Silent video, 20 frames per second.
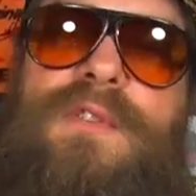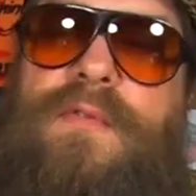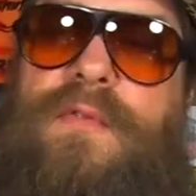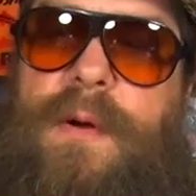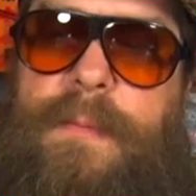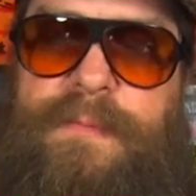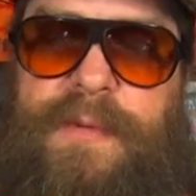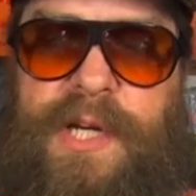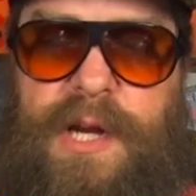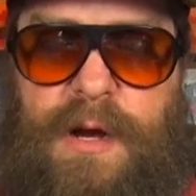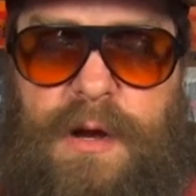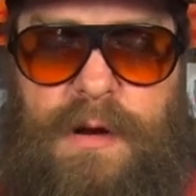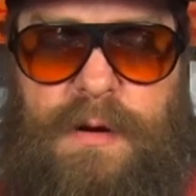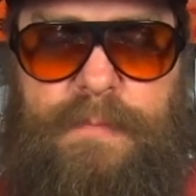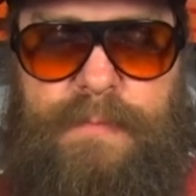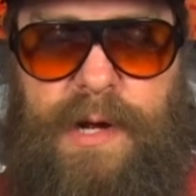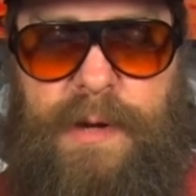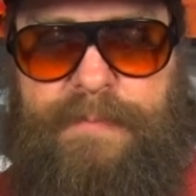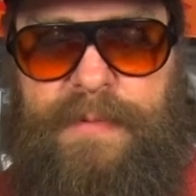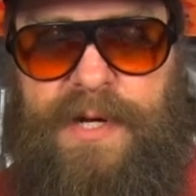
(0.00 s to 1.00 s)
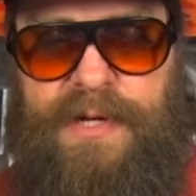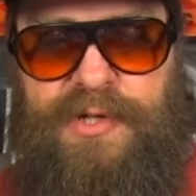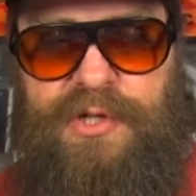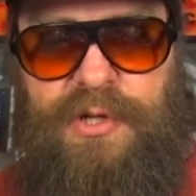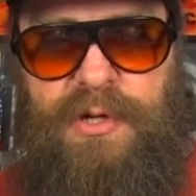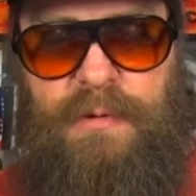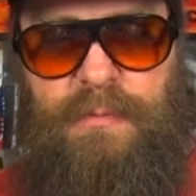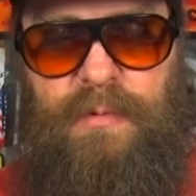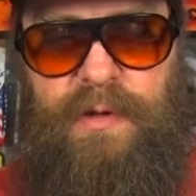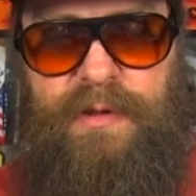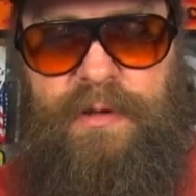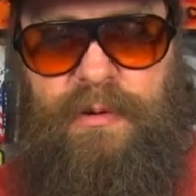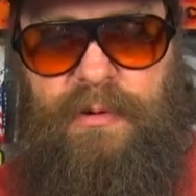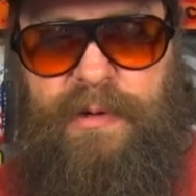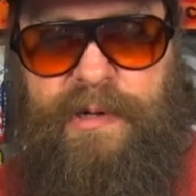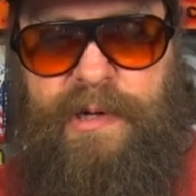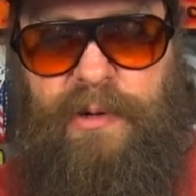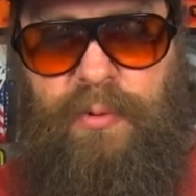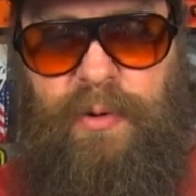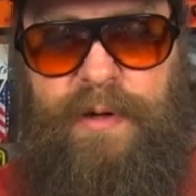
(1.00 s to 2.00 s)
from Yum. I'm not sure what their
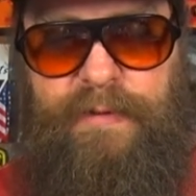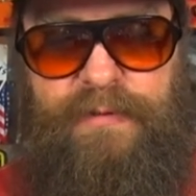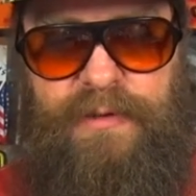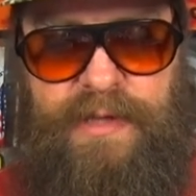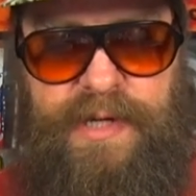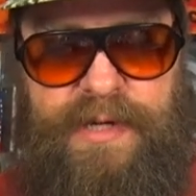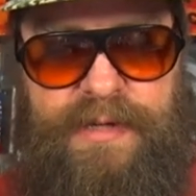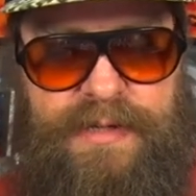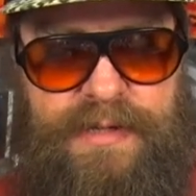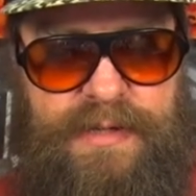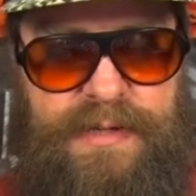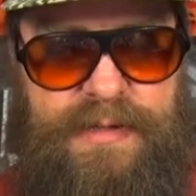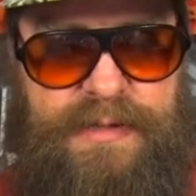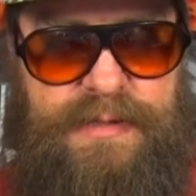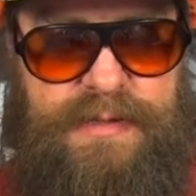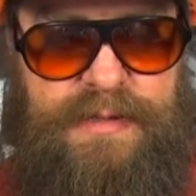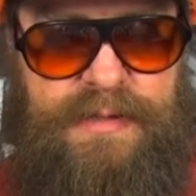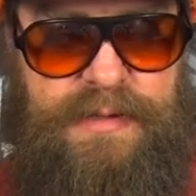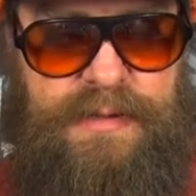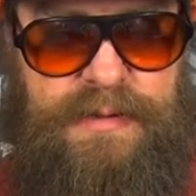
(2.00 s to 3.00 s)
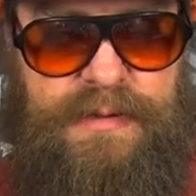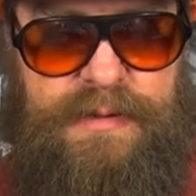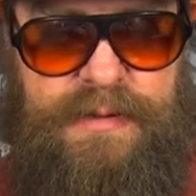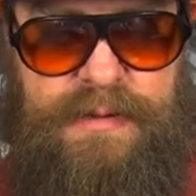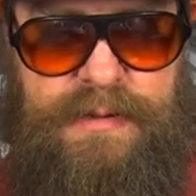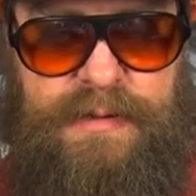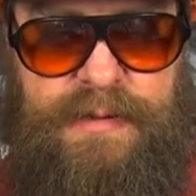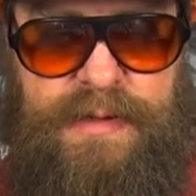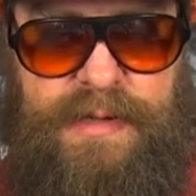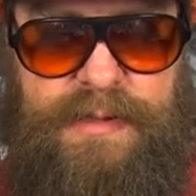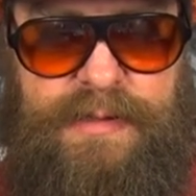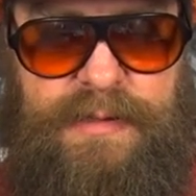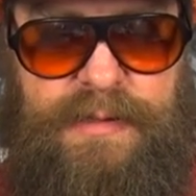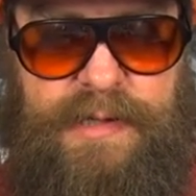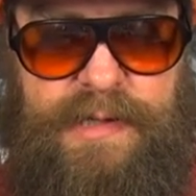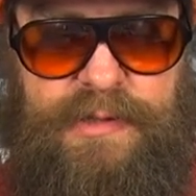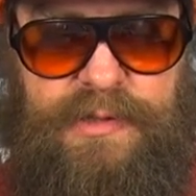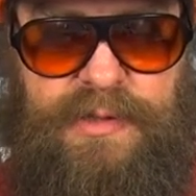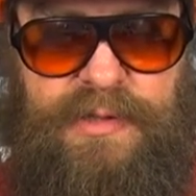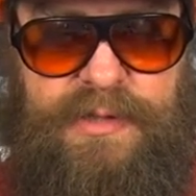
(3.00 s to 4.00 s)
equivalent is. That's an
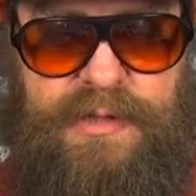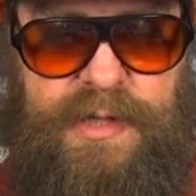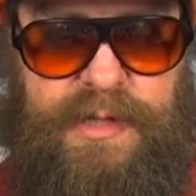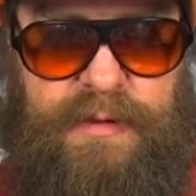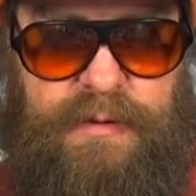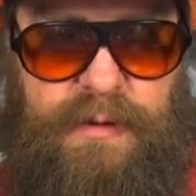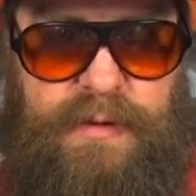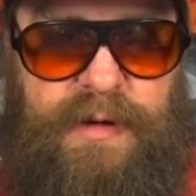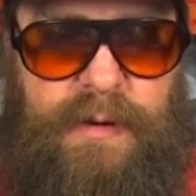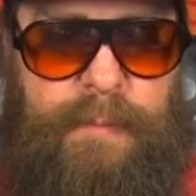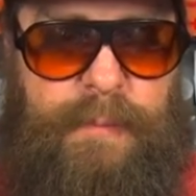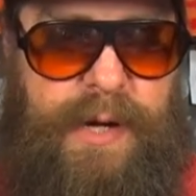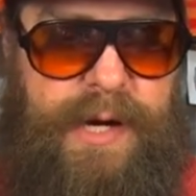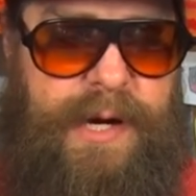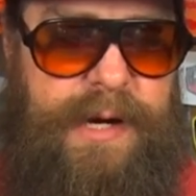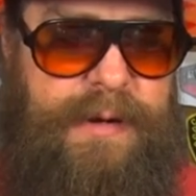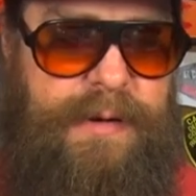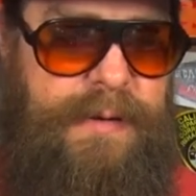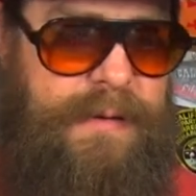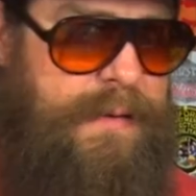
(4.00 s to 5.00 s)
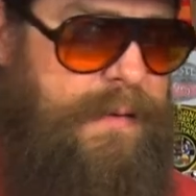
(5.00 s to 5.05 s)
interesting looking bait.